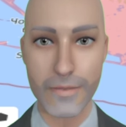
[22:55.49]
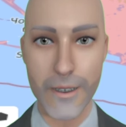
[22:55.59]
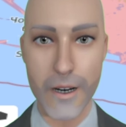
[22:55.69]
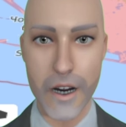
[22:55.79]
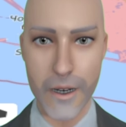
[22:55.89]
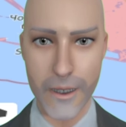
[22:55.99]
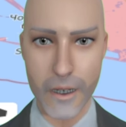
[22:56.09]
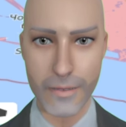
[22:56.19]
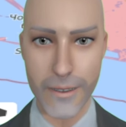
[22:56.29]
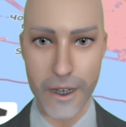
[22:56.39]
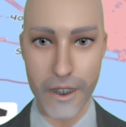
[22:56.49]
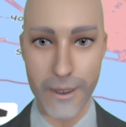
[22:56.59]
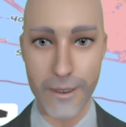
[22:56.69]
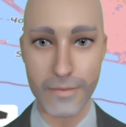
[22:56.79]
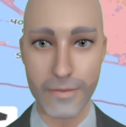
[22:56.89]
7 hours ago,
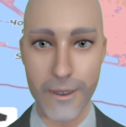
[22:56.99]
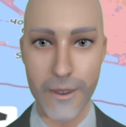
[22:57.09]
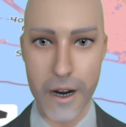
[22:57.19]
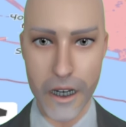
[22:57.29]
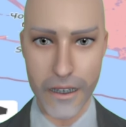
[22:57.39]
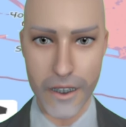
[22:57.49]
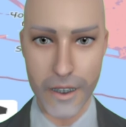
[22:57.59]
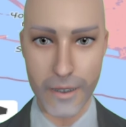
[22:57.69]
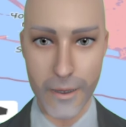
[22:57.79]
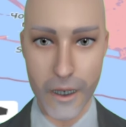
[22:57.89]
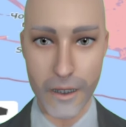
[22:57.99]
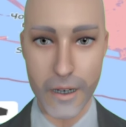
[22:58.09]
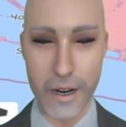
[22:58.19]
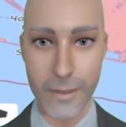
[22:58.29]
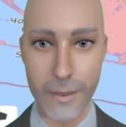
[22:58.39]
missiles strike in
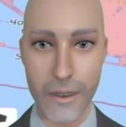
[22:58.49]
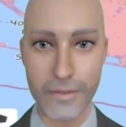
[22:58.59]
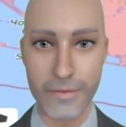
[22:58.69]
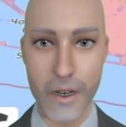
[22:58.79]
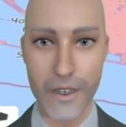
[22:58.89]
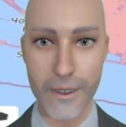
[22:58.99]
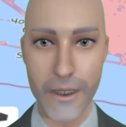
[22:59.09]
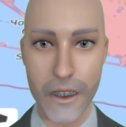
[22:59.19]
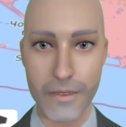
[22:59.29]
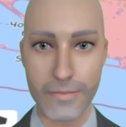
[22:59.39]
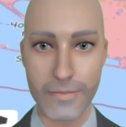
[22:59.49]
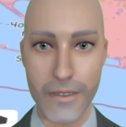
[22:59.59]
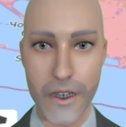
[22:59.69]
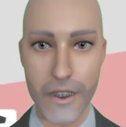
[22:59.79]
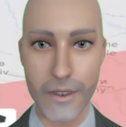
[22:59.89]
Pokrovsk
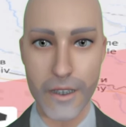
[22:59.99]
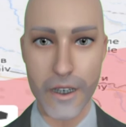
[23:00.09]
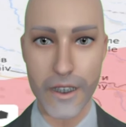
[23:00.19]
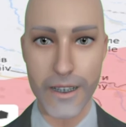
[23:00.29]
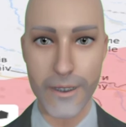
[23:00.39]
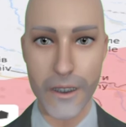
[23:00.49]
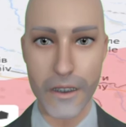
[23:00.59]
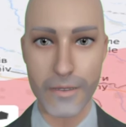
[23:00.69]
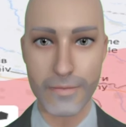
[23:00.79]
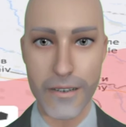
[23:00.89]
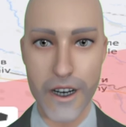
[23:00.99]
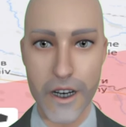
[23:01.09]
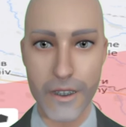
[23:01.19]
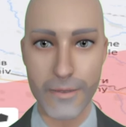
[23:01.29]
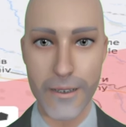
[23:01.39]
in the Donetsk region.
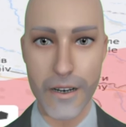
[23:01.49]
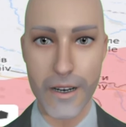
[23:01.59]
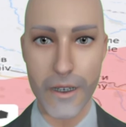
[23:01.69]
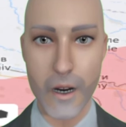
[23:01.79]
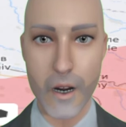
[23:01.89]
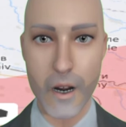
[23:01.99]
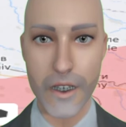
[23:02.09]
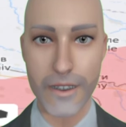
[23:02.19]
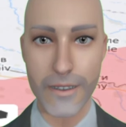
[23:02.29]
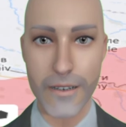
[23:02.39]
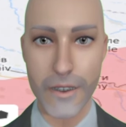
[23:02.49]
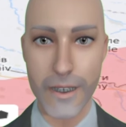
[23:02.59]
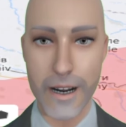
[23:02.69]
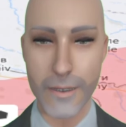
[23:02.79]
You can see there on the map.